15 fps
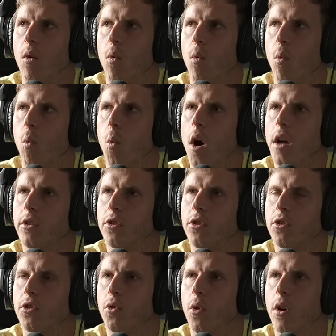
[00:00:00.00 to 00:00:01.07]
what
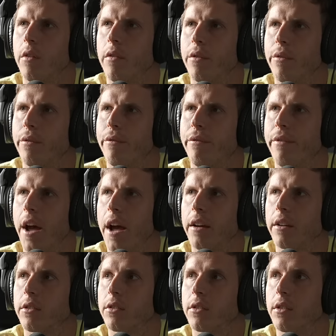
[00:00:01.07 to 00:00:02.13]
sort of
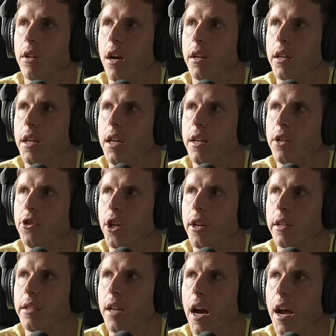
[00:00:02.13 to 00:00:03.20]
effects a
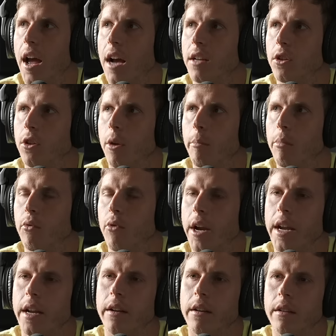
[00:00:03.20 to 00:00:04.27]
ketogenic diet has on the
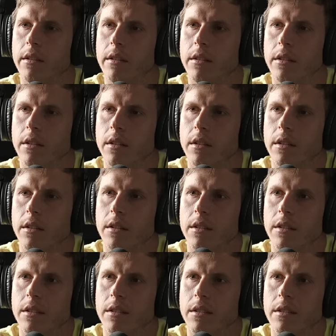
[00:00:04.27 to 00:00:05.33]
brain
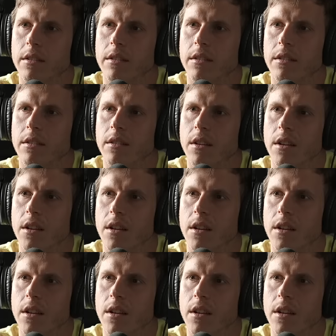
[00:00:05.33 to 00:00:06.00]
I